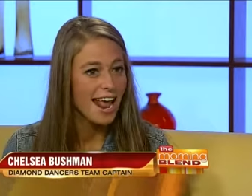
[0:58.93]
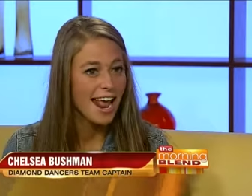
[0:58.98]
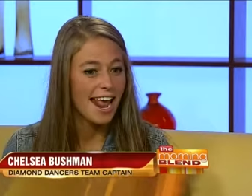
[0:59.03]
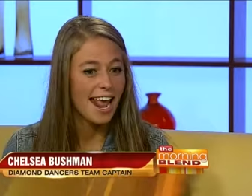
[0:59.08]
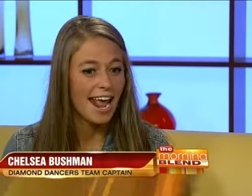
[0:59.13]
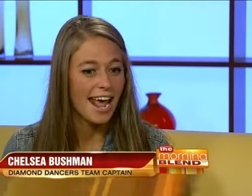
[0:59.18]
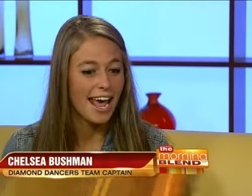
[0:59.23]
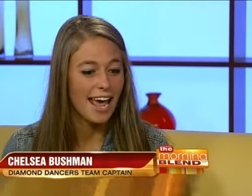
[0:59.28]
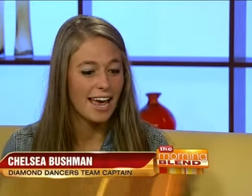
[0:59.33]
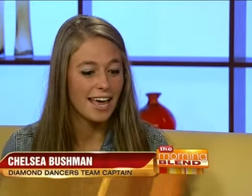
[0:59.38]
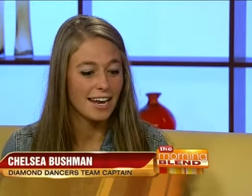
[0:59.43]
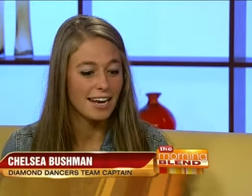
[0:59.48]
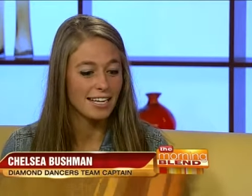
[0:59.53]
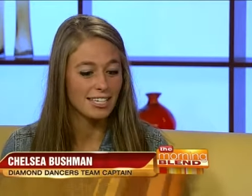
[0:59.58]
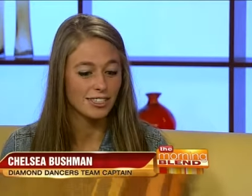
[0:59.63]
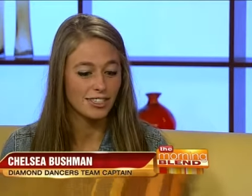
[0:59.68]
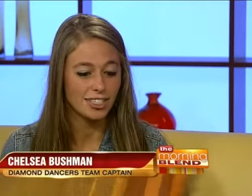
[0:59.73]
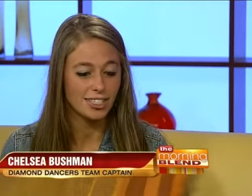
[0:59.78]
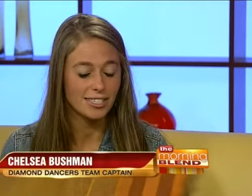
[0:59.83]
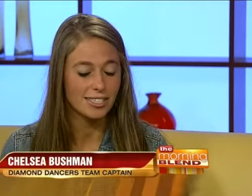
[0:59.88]
And
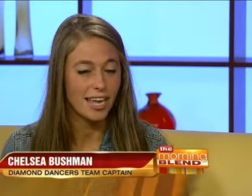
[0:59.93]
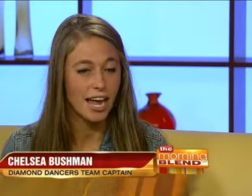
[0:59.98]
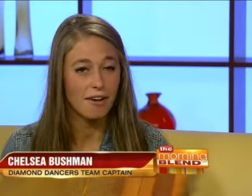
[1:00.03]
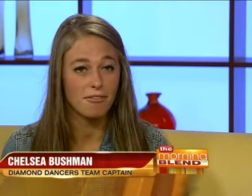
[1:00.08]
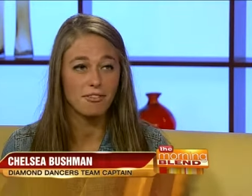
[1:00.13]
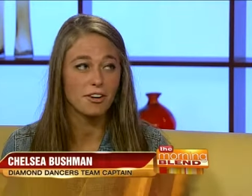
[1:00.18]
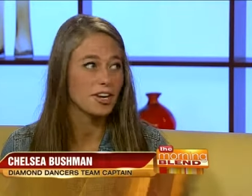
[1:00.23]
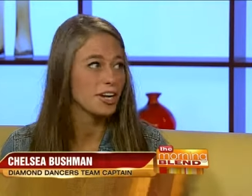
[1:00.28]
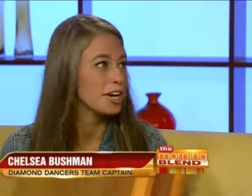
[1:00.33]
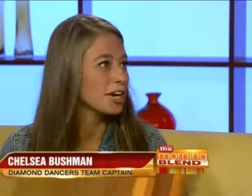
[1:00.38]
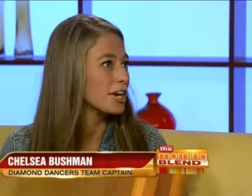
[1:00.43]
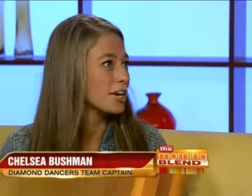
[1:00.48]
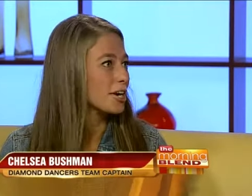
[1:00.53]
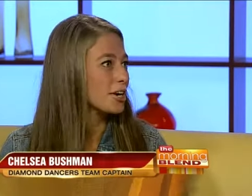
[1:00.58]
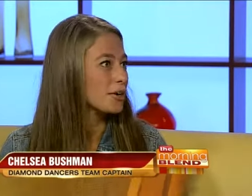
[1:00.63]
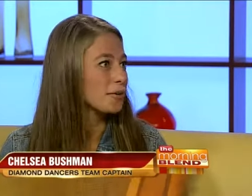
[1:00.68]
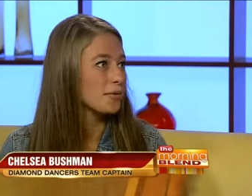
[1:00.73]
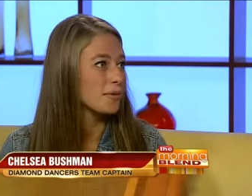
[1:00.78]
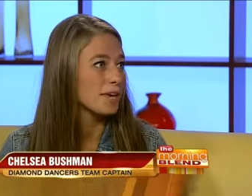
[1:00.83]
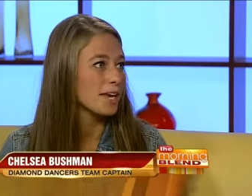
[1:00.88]
it's just every
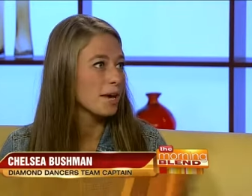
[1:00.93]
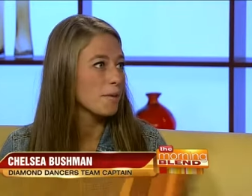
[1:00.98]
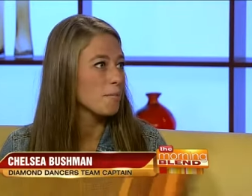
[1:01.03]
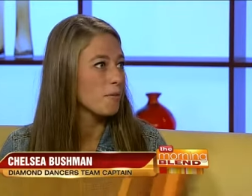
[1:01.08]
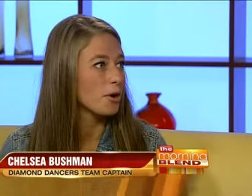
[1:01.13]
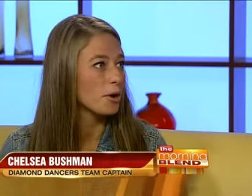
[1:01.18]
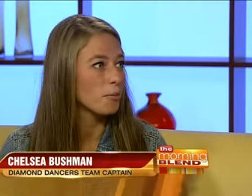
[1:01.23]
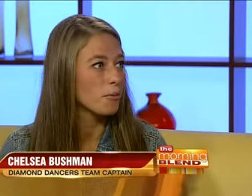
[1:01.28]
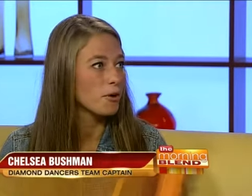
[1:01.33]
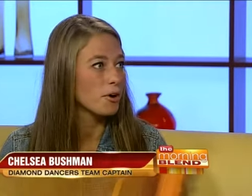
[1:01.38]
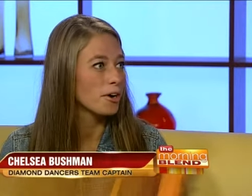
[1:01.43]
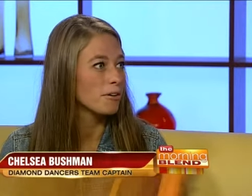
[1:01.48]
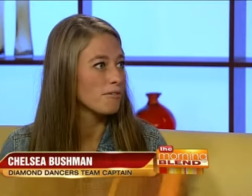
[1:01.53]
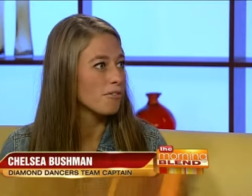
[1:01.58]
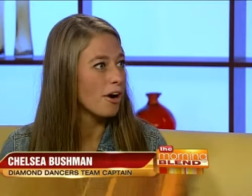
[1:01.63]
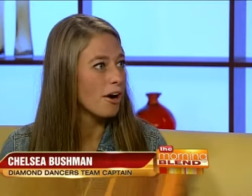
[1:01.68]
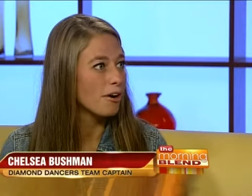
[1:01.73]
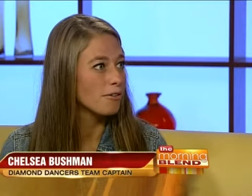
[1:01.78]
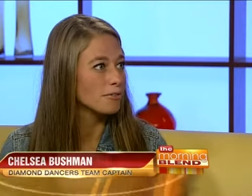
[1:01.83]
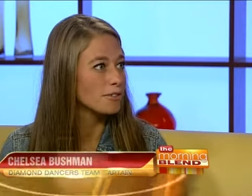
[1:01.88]
year we get more and more
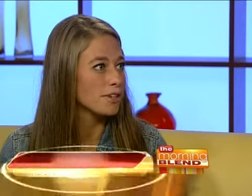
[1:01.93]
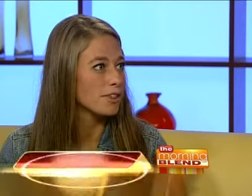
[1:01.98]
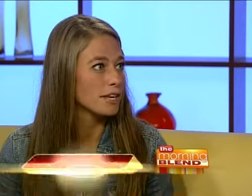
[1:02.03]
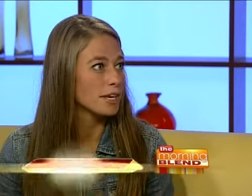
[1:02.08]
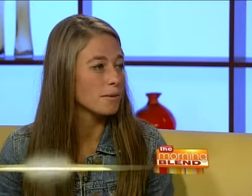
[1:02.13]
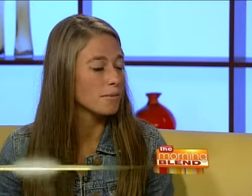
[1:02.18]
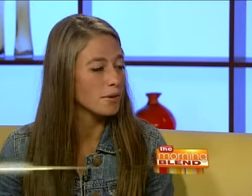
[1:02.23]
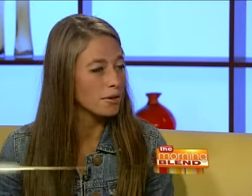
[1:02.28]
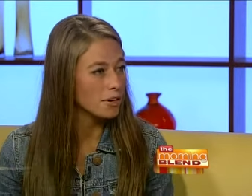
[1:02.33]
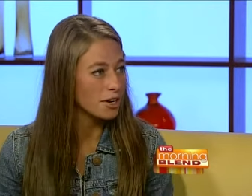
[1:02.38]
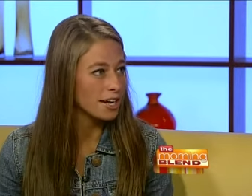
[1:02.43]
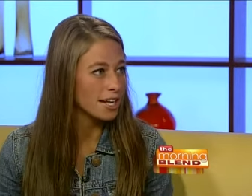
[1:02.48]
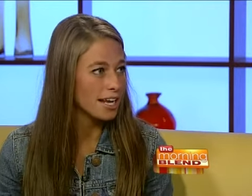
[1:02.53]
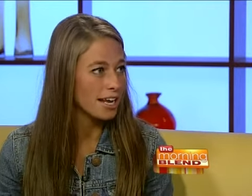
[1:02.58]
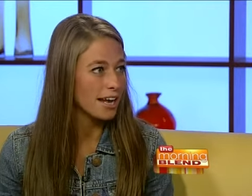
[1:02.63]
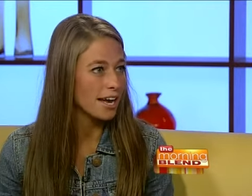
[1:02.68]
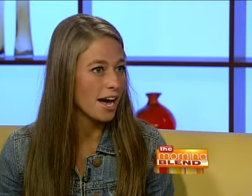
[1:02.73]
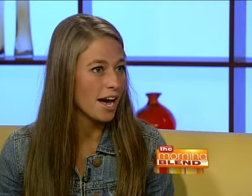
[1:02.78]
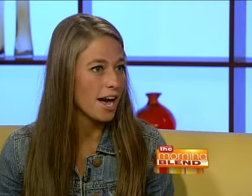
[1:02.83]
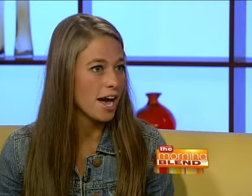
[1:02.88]
involved in the
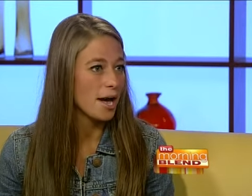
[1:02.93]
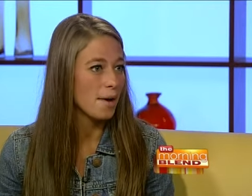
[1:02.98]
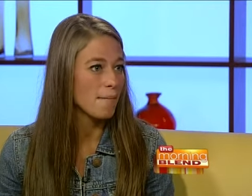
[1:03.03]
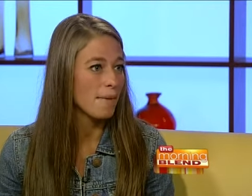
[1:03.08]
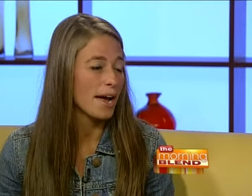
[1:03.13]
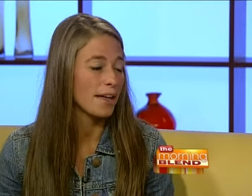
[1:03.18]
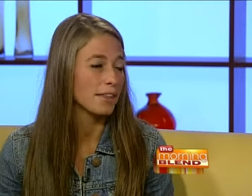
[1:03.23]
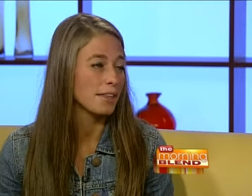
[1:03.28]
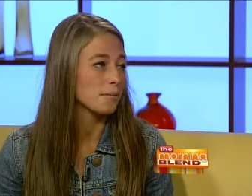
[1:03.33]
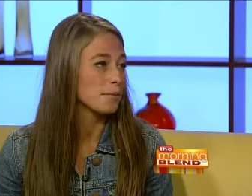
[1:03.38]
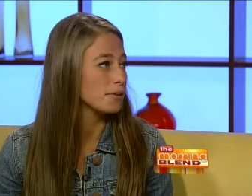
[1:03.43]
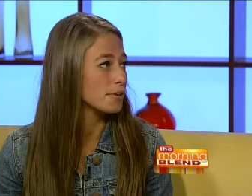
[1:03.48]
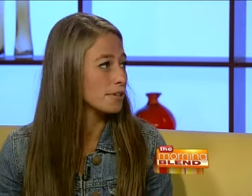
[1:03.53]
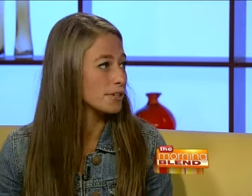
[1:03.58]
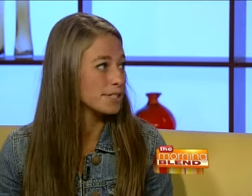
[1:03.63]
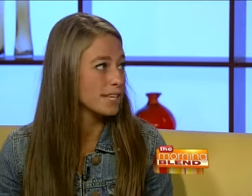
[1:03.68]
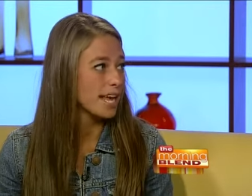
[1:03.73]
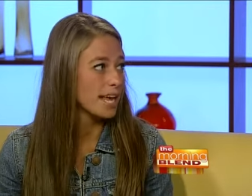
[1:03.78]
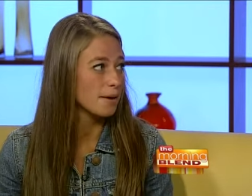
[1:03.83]
community um, at the Brewers